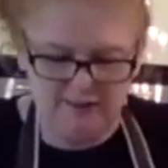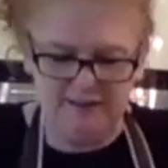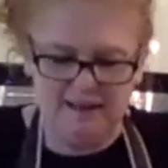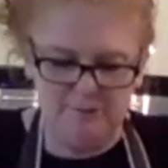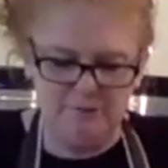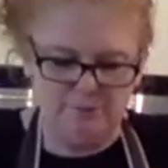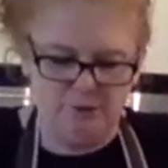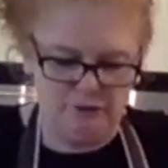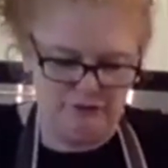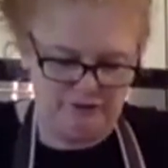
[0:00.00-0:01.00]
lemon
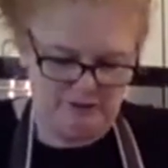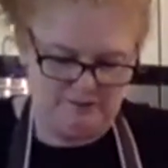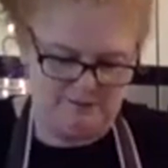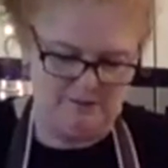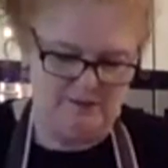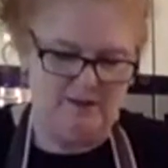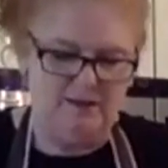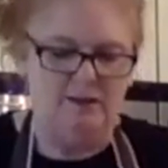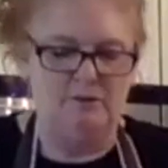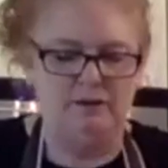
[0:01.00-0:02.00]
posit.
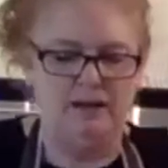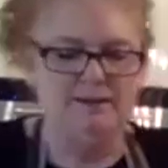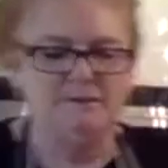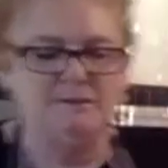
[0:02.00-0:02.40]
Okay, so